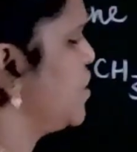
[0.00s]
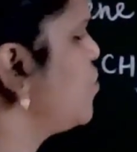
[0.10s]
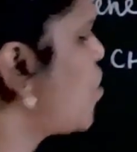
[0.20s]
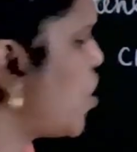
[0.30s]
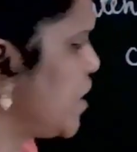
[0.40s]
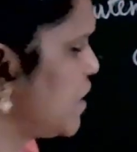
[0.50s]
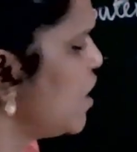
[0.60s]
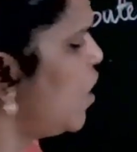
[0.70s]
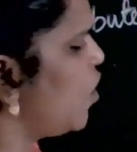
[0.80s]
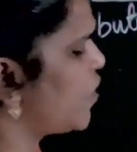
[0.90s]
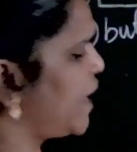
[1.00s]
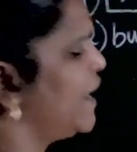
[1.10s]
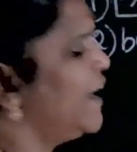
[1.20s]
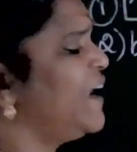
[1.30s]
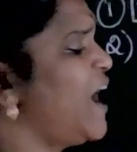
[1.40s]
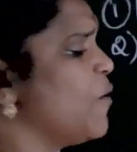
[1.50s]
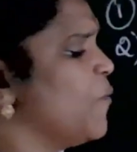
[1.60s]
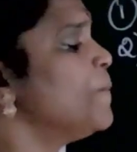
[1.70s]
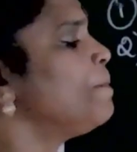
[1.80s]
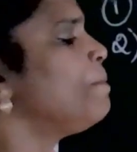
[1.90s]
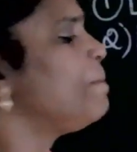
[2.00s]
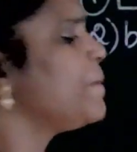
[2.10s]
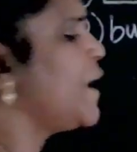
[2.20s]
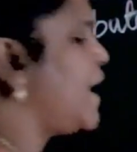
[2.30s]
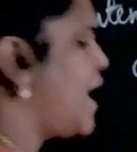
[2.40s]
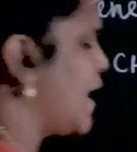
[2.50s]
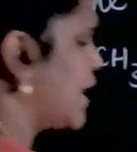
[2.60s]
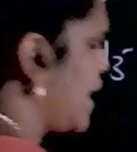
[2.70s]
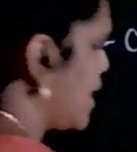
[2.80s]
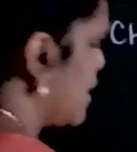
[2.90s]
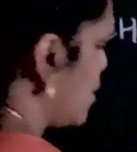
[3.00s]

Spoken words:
You got it. Okay, now again